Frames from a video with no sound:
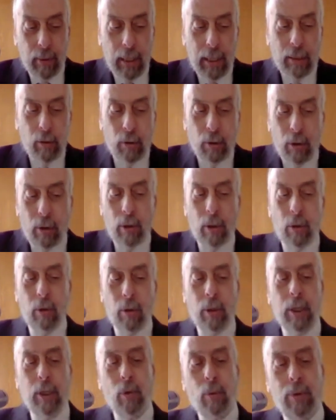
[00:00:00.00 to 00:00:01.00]

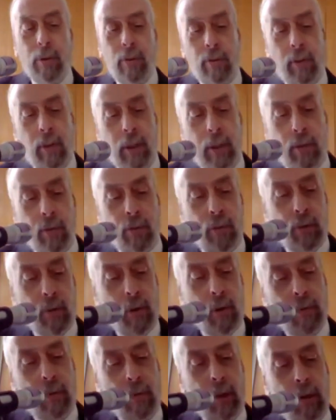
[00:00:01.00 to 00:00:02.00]
ethno-linguistics
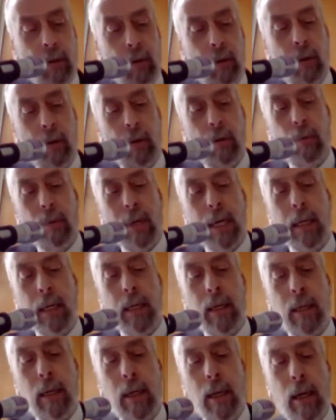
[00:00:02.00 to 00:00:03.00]
of the
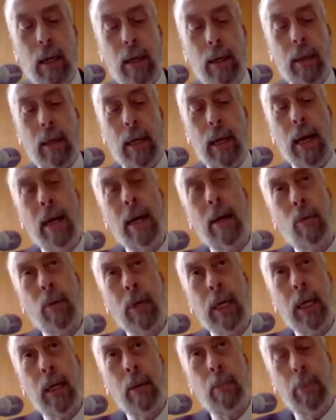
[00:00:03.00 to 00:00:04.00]
Iranian
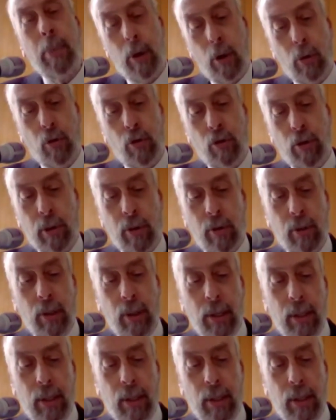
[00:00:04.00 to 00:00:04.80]
area project,